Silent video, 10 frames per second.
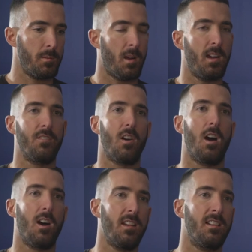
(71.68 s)
mind if I
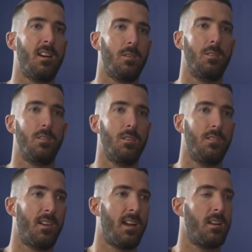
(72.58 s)
hired out your
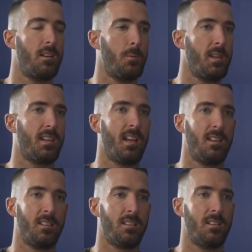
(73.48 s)
van on a
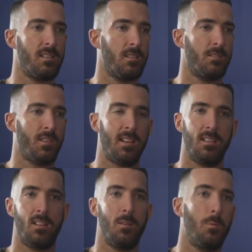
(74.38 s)
weekend? Because your
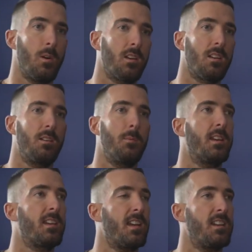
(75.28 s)
vans don't work on the
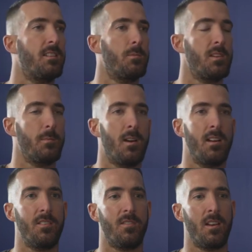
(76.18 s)
weekends. Would you
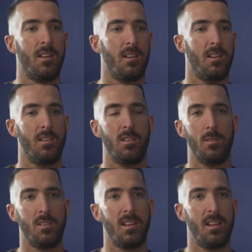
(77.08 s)
mind if I
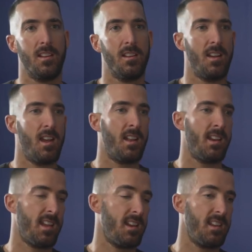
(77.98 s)
used it?
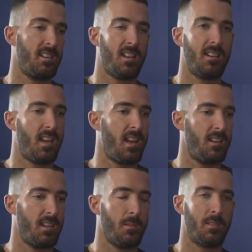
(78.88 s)
And he said, yeah,
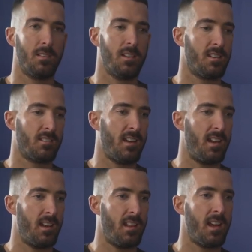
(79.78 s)
he's
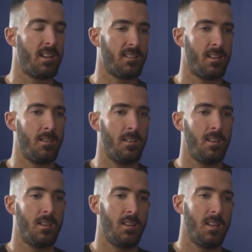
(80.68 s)
great like that. So
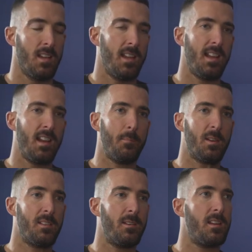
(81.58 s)
he let me
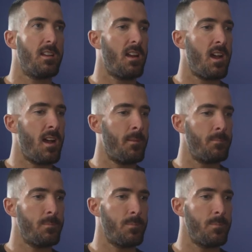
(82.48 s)
do it.